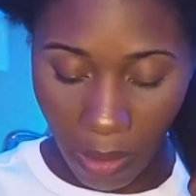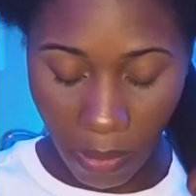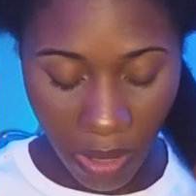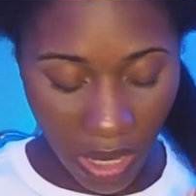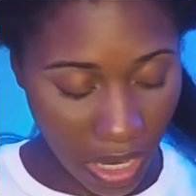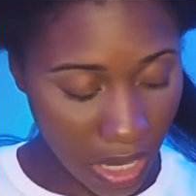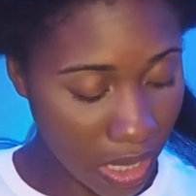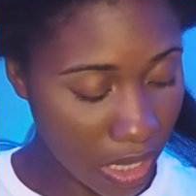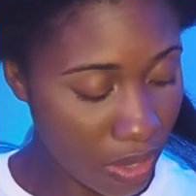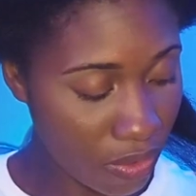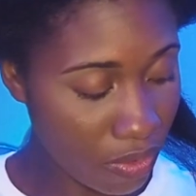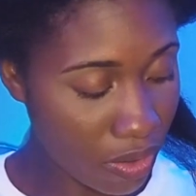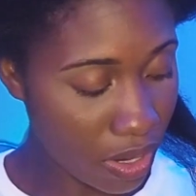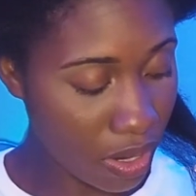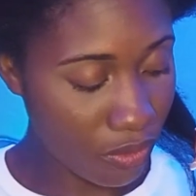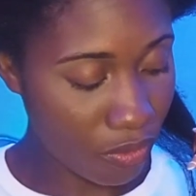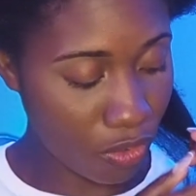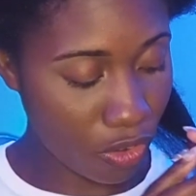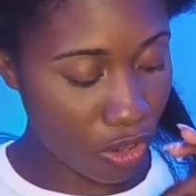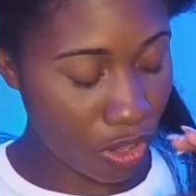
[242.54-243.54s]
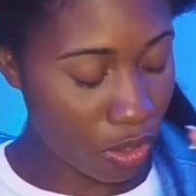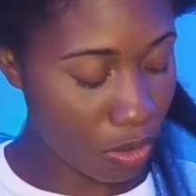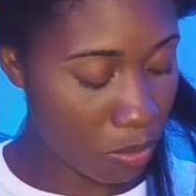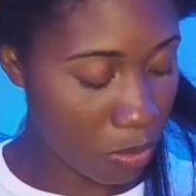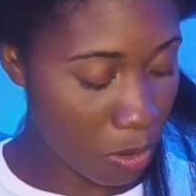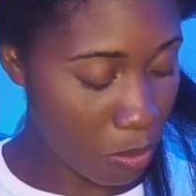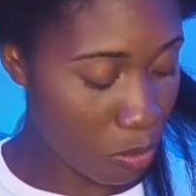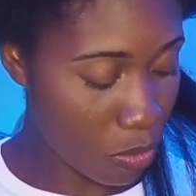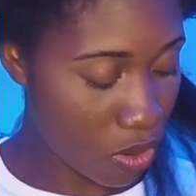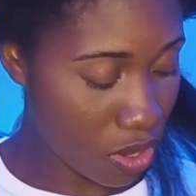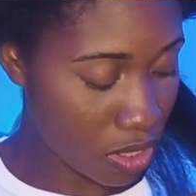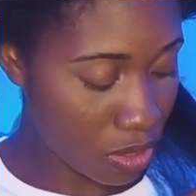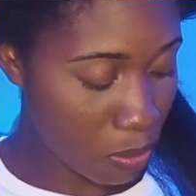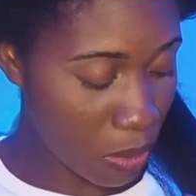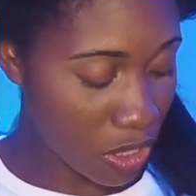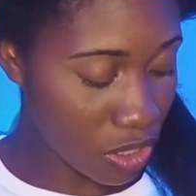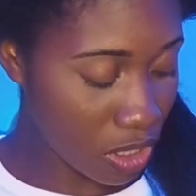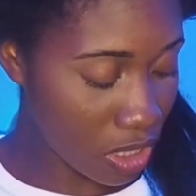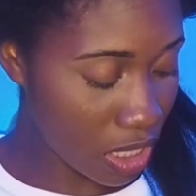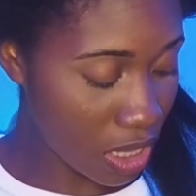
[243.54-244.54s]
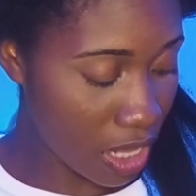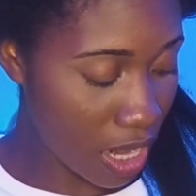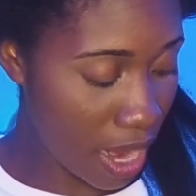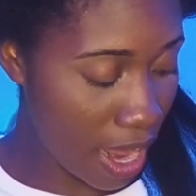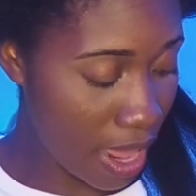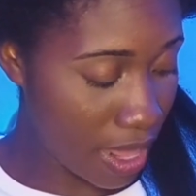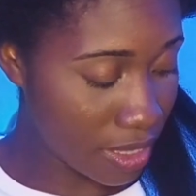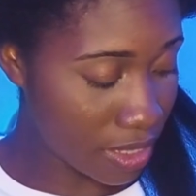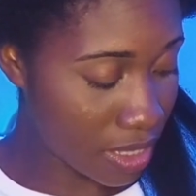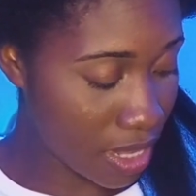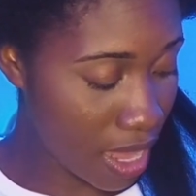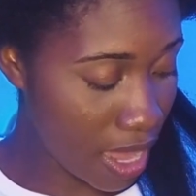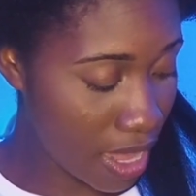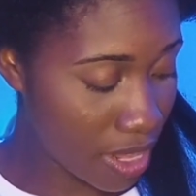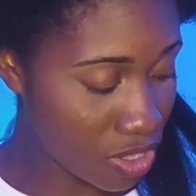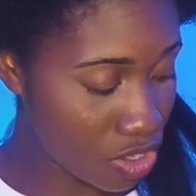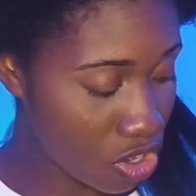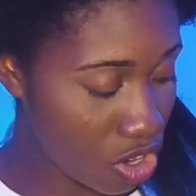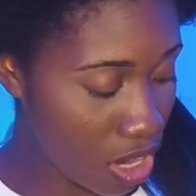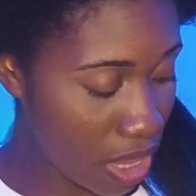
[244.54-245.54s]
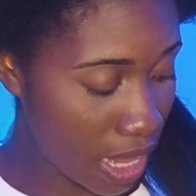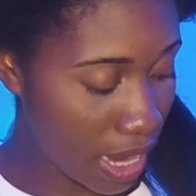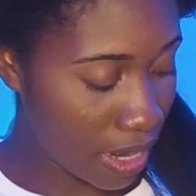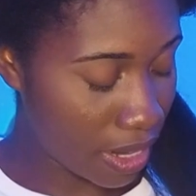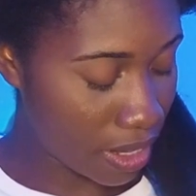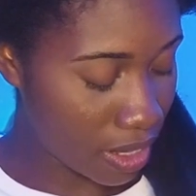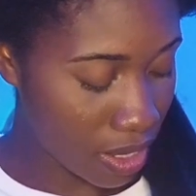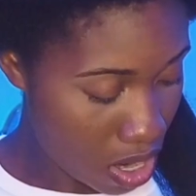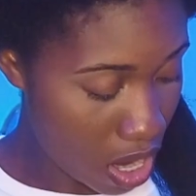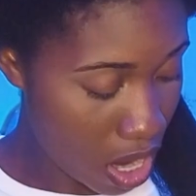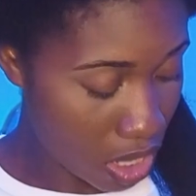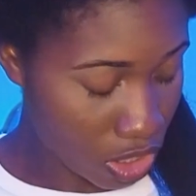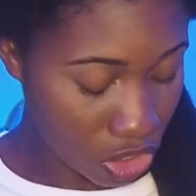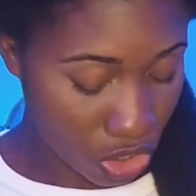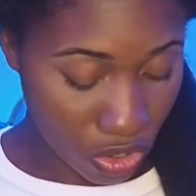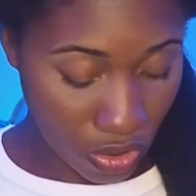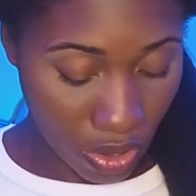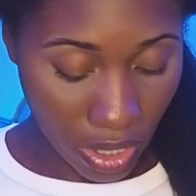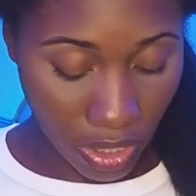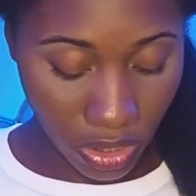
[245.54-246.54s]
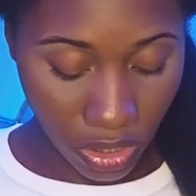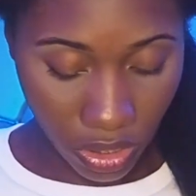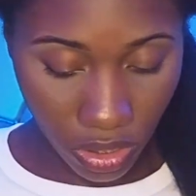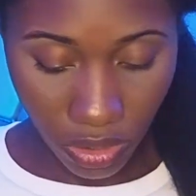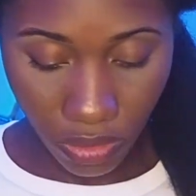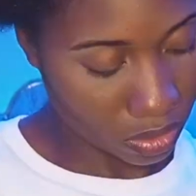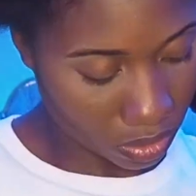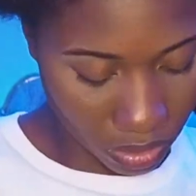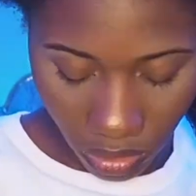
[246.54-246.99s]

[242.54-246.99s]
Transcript: I'm gonna leave it in for a little bit more, especially the ends. The ends are like not stretched.